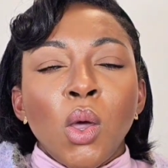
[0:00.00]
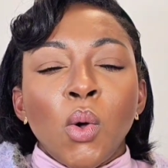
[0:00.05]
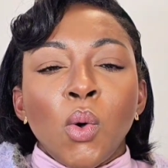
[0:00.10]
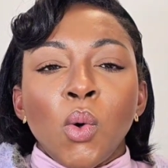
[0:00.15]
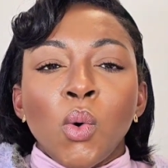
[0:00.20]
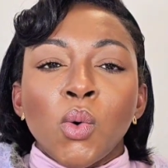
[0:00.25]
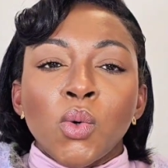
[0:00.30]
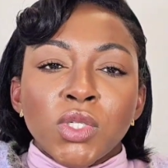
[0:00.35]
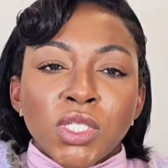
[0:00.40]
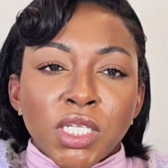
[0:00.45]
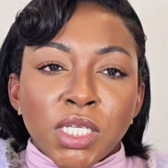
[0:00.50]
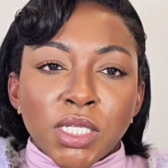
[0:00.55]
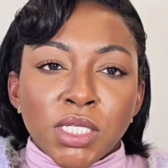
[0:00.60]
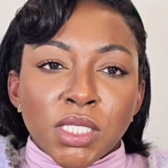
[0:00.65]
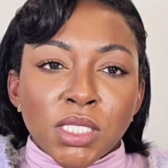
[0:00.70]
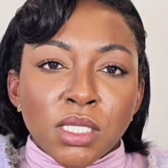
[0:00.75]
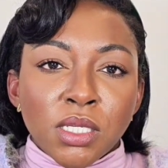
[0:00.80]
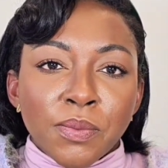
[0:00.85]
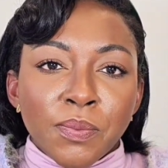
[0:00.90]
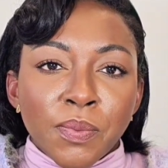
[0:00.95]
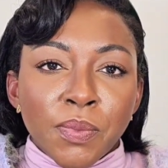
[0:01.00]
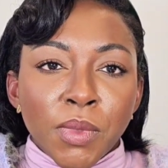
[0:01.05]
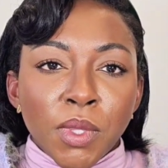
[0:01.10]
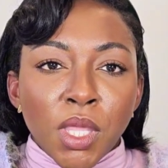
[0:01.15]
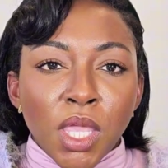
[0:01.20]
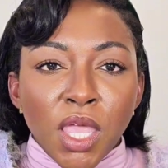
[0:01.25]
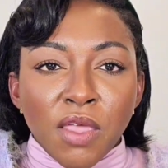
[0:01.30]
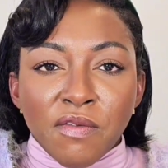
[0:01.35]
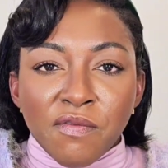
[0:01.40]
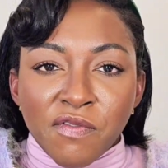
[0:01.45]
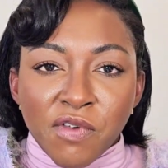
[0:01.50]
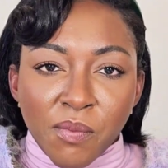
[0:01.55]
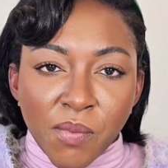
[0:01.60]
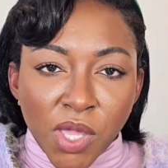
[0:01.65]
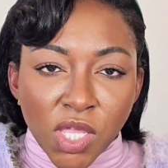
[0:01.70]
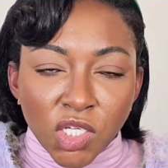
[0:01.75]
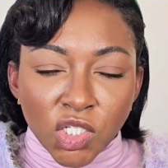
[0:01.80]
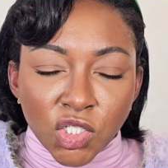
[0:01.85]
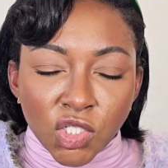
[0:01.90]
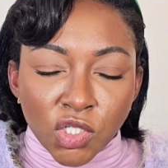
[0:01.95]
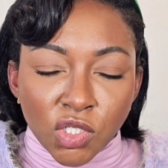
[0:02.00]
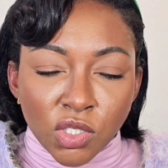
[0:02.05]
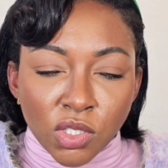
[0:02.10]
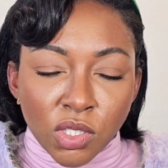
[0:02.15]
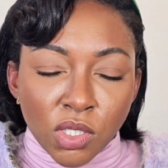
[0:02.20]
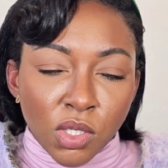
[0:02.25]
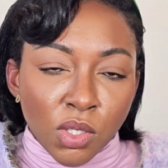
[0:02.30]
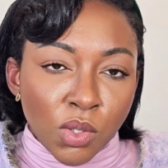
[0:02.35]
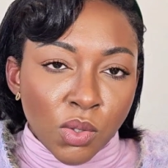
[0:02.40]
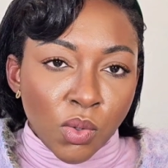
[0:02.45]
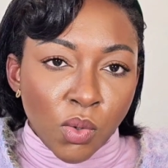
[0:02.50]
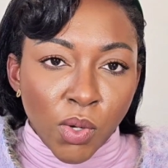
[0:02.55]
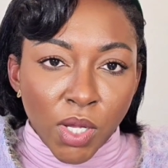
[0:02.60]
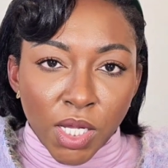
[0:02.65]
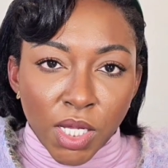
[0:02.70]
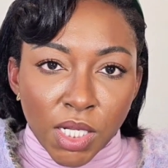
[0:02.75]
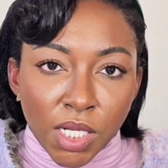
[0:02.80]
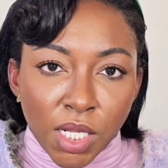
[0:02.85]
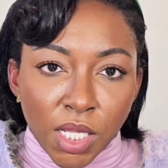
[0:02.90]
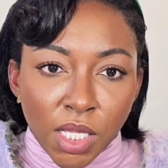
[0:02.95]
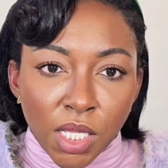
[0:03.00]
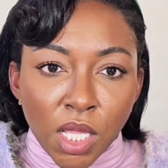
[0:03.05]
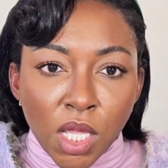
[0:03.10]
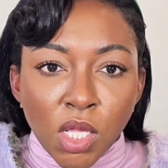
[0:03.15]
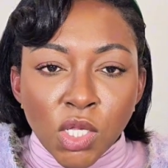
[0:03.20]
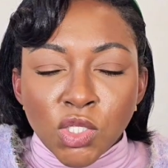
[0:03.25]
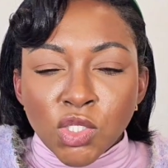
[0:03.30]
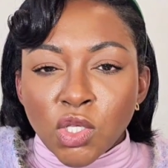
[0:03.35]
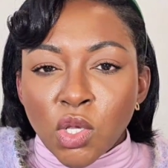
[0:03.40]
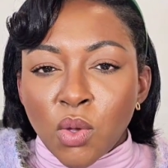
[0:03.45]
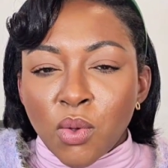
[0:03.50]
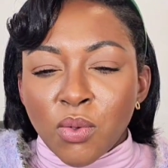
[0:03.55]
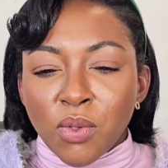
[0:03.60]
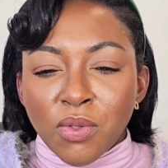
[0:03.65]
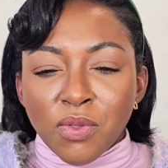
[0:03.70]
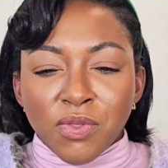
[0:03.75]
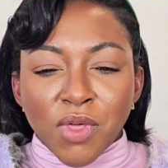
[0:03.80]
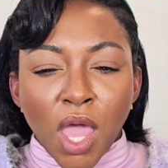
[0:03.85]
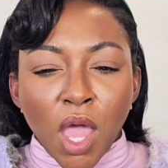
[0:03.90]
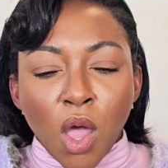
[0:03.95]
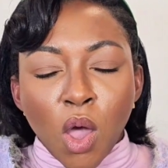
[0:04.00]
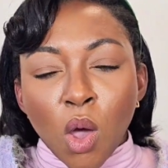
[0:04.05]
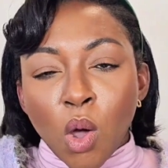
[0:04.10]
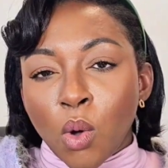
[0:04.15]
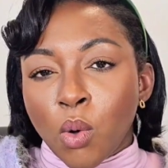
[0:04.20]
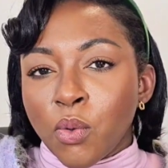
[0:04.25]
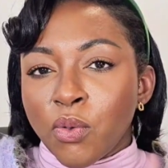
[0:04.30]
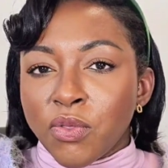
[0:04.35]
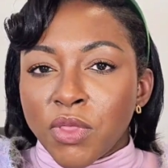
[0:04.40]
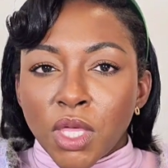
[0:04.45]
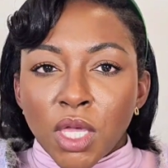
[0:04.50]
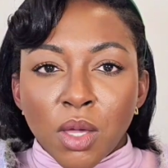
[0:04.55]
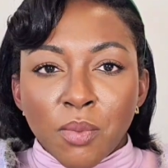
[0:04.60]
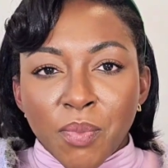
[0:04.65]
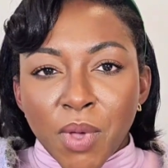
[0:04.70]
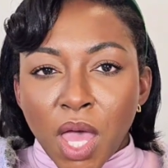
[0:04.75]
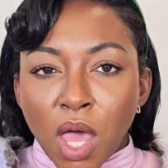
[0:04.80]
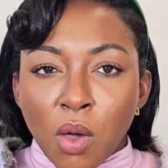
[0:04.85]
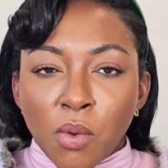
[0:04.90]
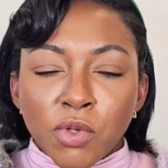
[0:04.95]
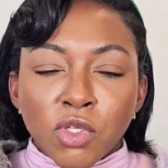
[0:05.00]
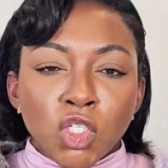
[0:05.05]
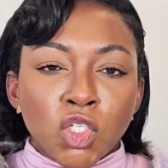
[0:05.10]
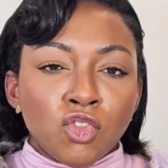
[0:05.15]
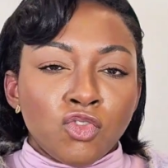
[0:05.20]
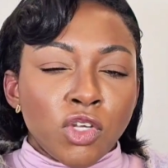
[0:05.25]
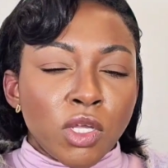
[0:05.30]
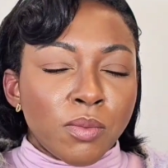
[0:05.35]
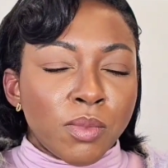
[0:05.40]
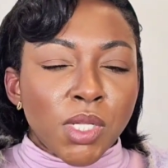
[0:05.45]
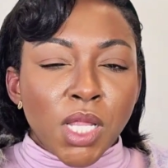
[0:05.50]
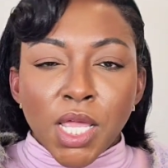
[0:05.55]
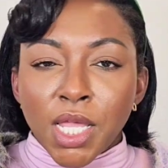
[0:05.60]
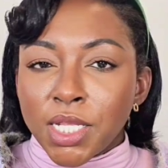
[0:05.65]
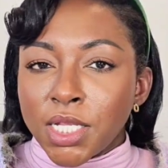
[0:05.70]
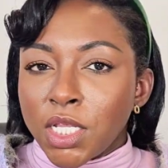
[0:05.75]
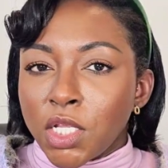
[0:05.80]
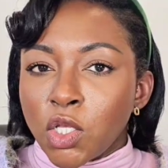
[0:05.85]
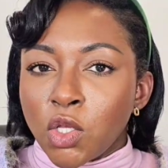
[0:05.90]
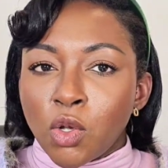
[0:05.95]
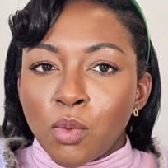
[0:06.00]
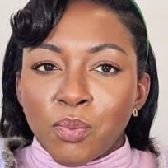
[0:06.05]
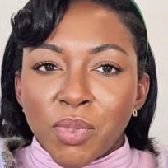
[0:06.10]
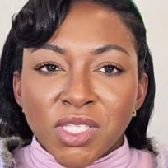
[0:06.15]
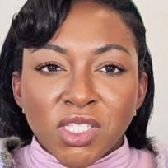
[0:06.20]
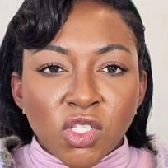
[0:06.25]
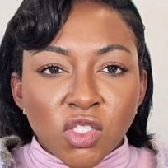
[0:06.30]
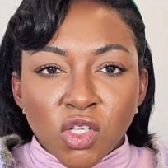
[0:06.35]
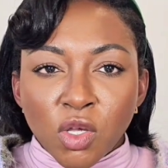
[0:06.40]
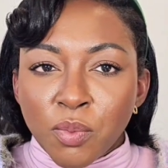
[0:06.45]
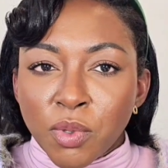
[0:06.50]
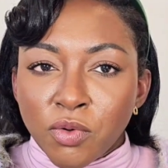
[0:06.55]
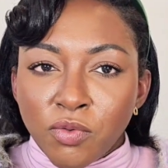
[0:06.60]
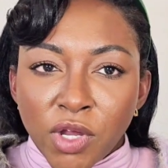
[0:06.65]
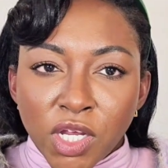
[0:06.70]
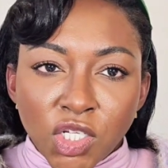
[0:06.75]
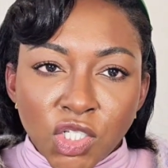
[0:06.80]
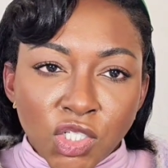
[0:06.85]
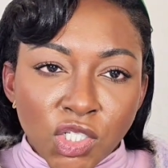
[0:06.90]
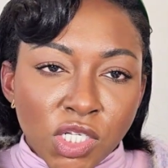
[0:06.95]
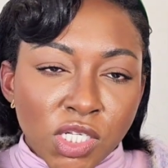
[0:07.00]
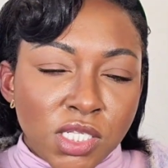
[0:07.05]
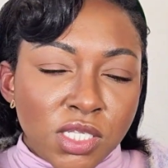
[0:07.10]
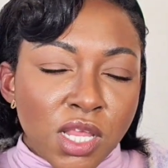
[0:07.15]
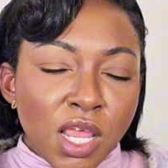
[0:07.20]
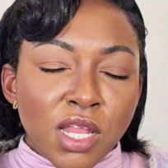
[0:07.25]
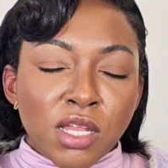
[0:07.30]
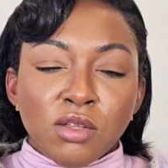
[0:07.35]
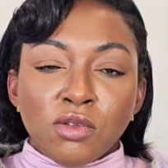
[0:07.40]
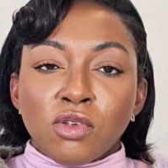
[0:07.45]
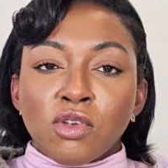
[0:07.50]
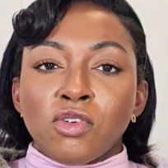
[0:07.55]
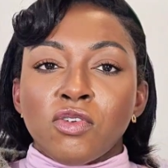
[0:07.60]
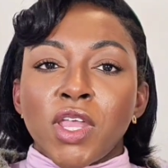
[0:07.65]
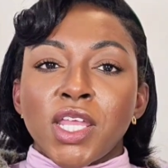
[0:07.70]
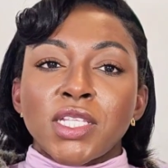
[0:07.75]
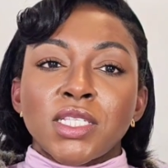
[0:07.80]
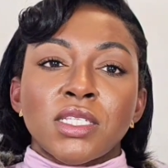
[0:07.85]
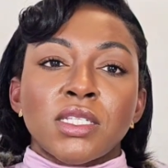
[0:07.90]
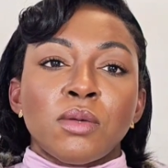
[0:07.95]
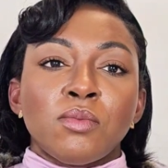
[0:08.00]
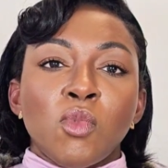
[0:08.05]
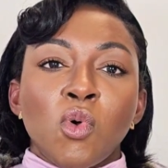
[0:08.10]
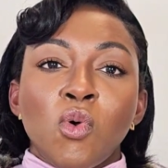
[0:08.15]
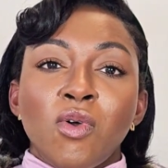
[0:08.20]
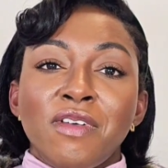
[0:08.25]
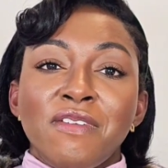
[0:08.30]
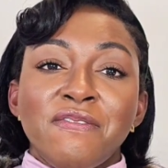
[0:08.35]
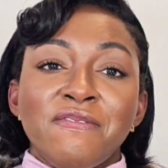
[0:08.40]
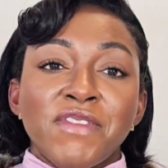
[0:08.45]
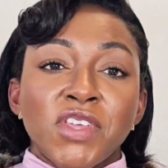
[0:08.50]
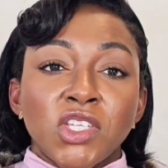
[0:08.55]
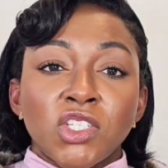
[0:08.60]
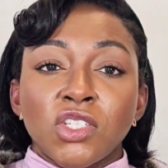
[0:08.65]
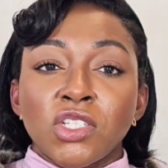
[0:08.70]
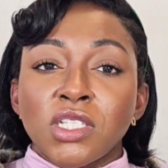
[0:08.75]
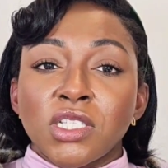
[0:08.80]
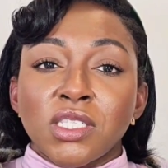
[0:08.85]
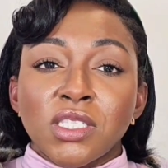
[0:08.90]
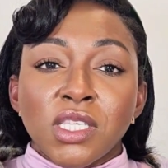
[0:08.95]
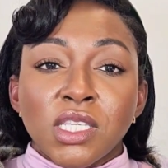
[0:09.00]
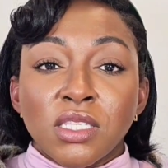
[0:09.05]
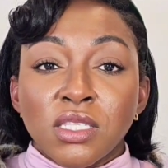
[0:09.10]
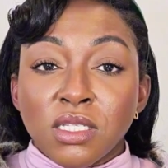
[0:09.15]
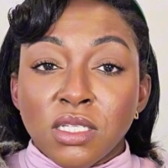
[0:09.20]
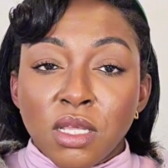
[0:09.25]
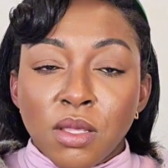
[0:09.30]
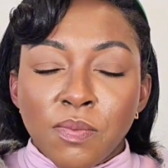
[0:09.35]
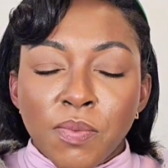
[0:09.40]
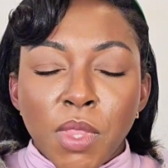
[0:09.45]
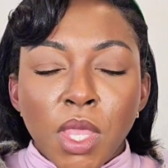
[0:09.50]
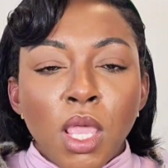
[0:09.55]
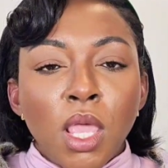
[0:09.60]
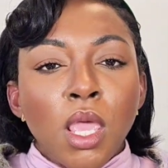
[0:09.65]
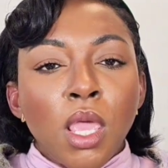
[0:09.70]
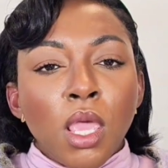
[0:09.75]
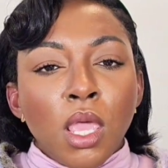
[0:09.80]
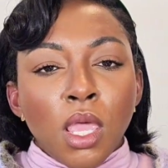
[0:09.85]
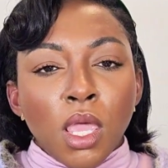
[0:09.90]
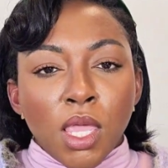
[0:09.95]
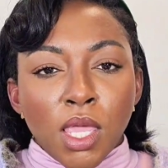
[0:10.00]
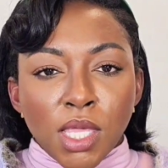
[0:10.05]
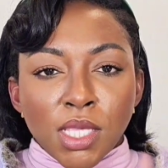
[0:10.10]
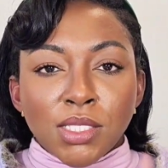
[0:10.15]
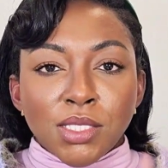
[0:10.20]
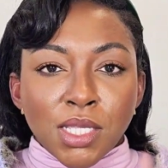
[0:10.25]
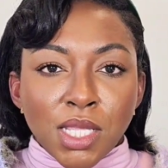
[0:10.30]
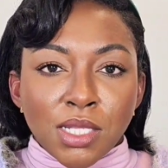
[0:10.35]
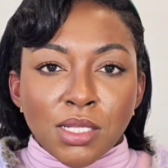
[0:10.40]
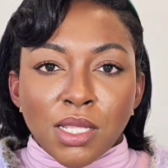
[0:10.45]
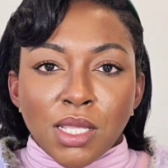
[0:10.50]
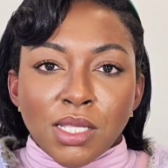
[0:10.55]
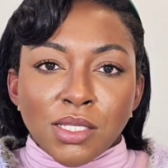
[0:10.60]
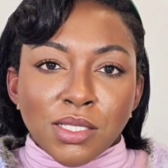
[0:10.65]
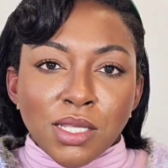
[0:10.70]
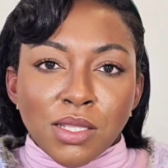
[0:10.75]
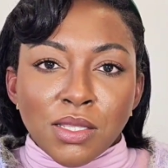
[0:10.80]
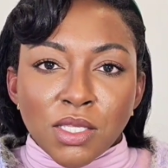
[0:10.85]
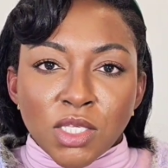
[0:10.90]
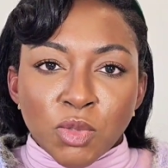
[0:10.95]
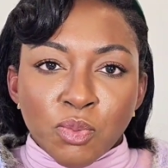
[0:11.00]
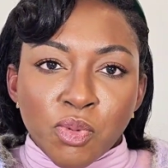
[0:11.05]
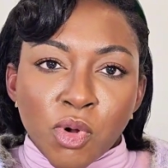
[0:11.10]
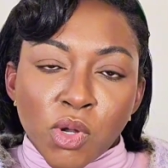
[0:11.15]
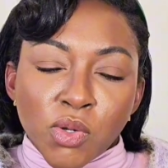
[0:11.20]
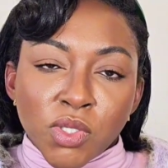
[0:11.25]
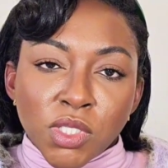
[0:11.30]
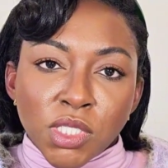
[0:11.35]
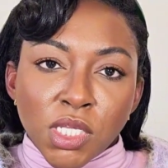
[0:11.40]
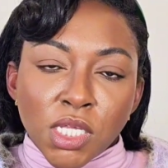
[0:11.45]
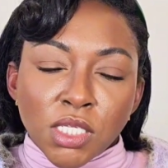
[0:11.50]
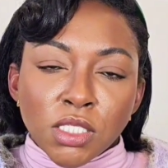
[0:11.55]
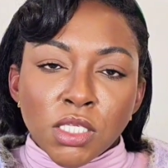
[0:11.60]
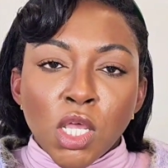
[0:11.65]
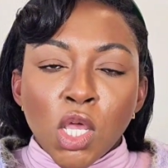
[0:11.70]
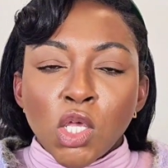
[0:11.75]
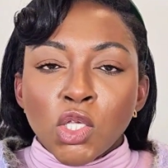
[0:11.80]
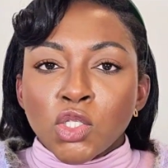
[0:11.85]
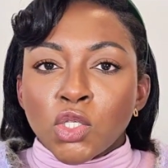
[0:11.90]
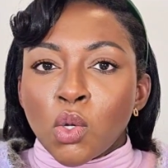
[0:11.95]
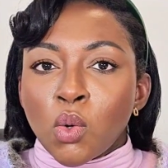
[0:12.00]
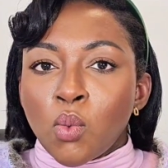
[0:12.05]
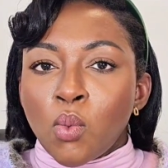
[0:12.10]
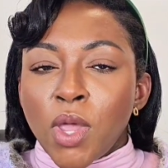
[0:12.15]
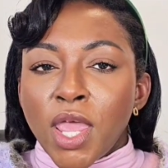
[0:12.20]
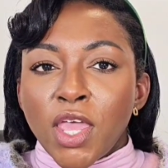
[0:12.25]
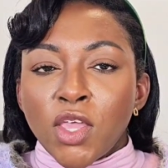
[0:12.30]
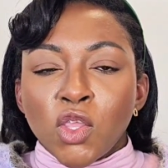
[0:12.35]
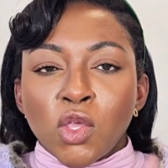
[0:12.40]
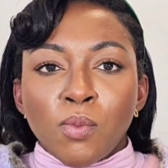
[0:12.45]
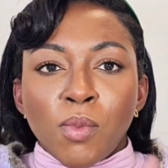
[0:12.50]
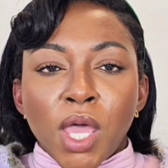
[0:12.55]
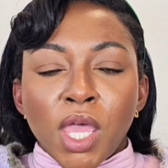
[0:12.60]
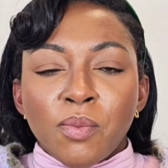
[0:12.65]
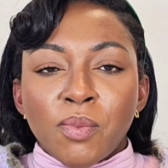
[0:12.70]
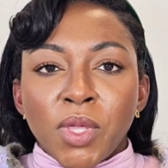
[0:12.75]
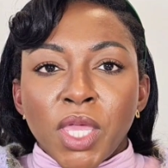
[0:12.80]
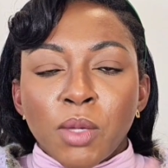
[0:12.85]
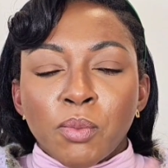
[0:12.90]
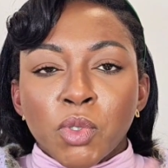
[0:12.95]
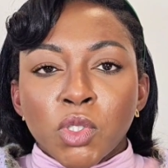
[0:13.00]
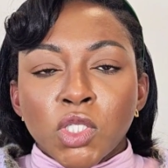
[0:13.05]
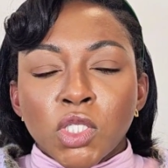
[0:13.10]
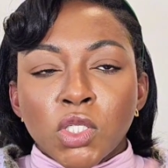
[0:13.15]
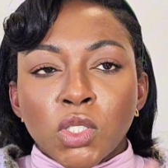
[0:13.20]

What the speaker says: audit information quickly. So that whole thing about streamlining your business operations and creating a more efficient system is in this process. So where you're able